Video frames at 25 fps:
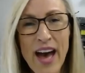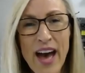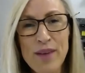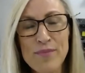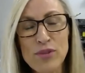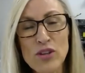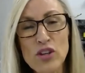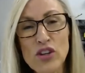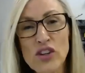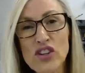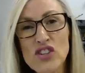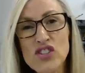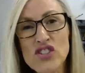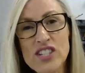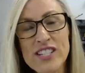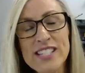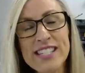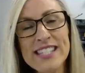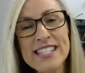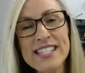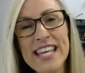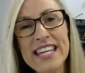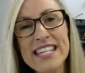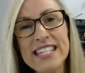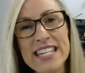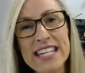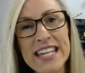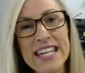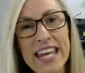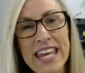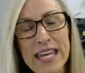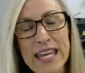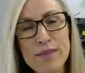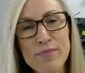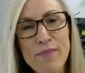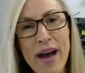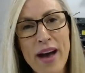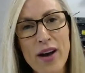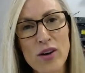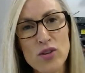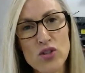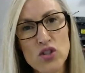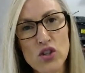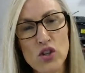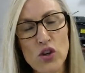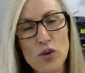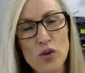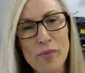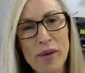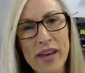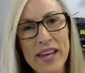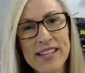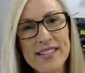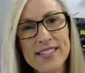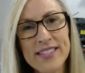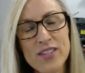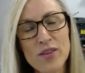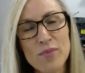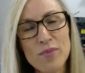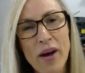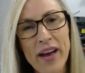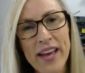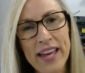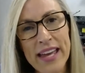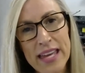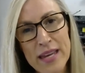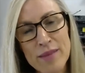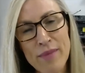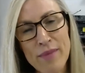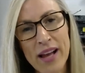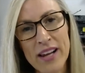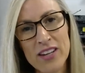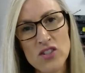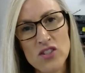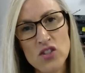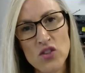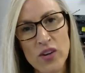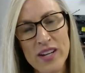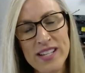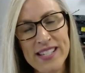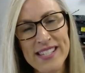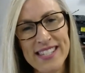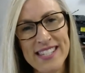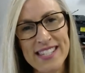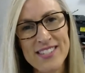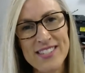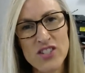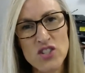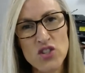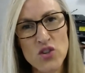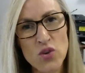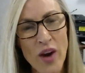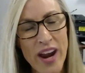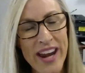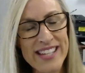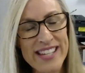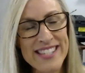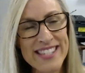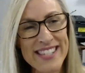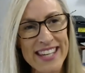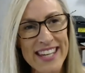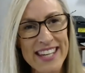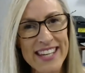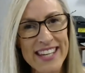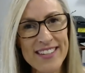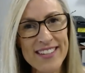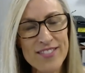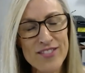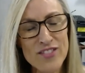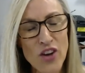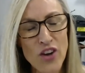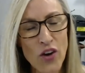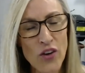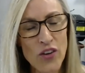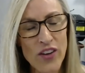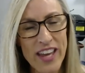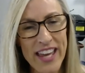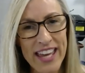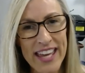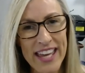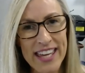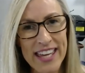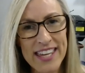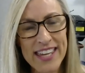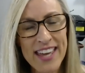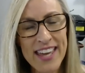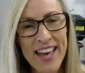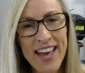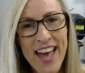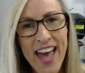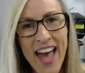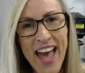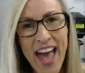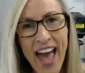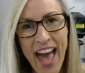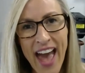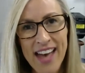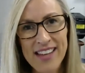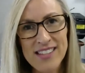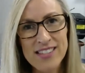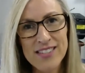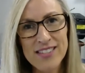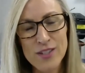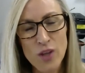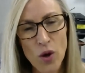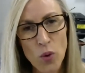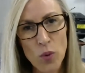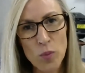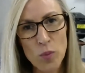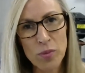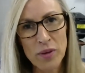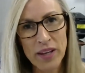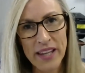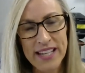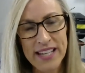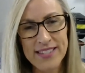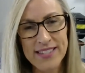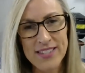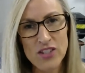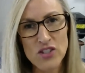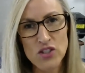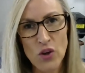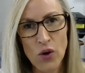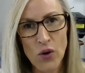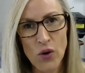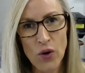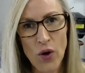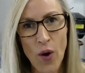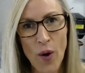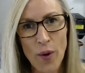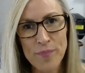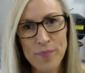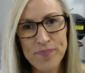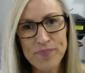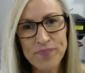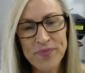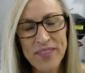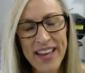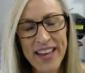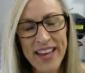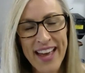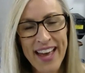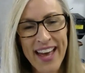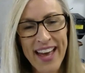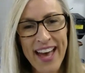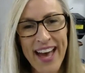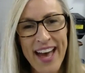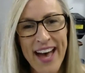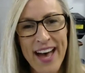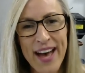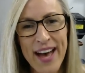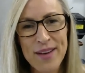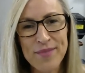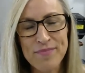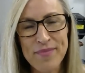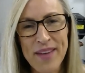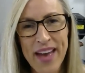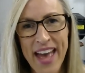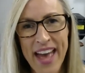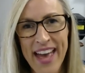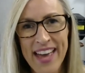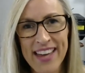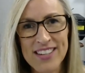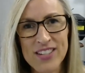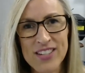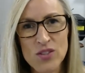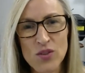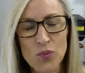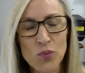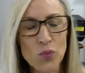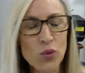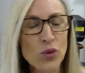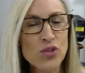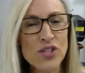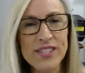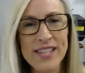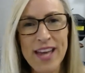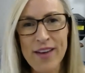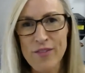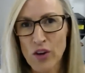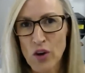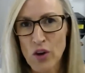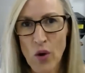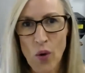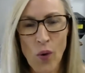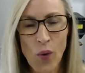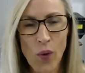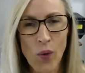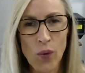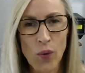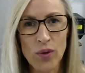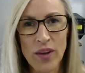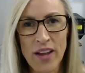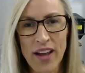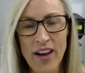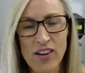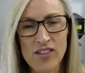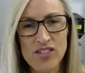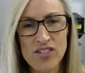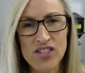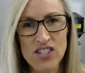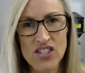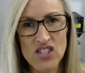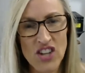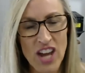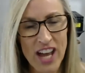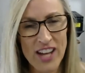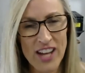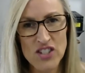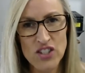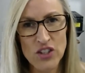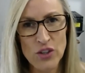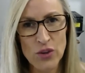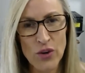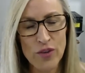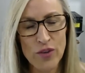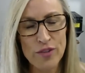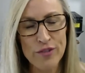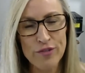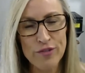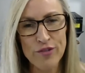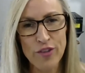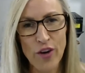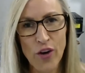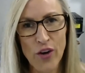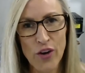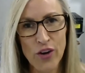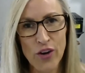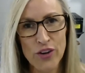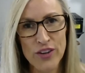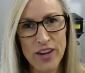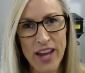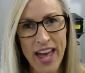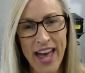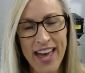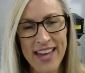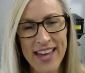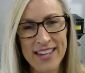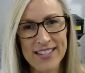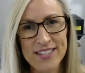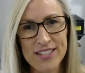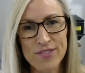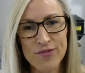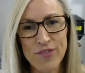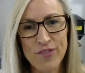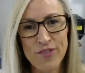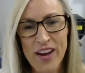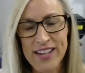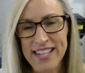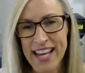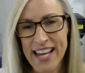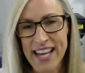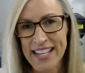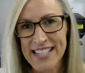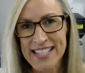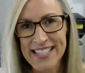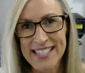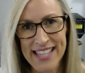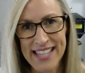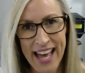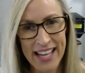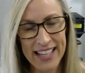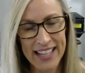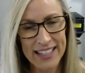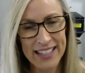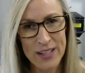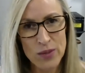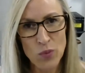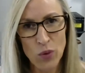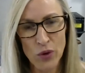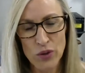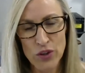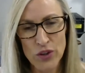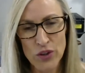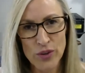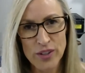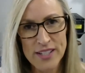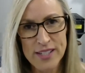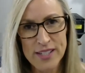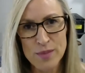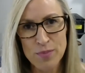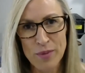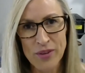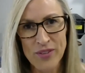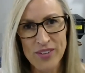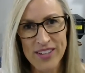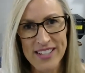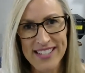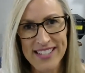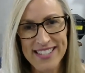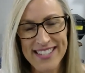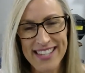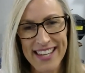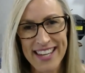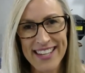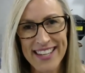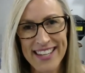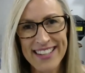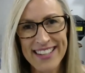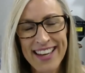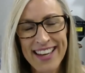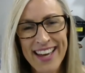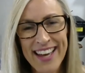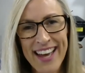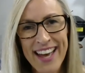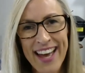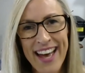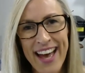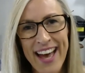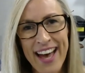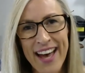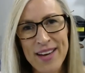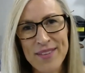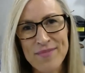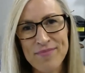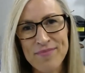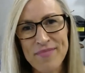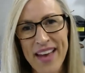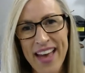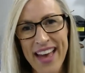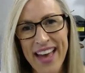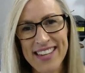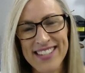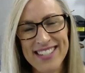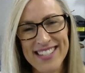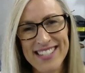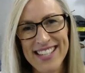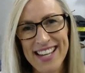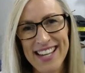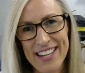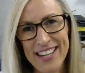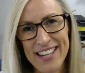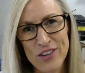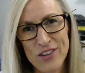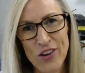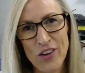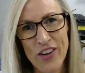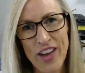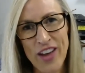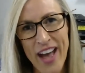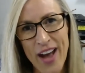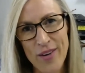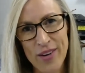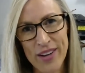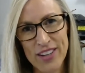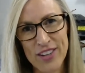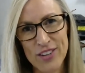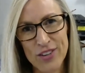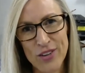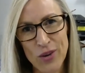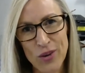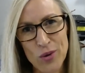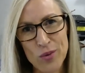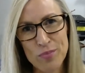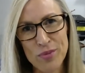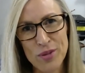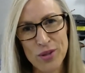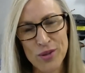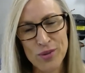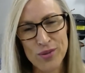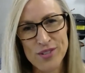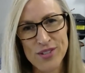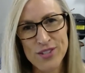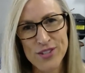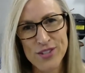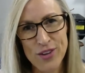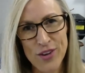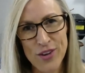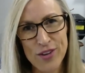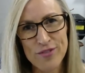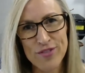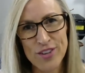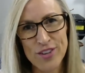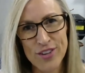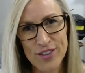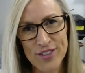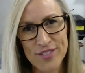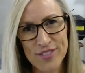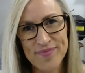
You can just send an email to me. So my email address is Tracy, no E, @soulpleaser.com. And we'll just have a call. I'll just chat to you over the phone and find out exactly what you're experiencing, and just let you know how I can help you and serve you.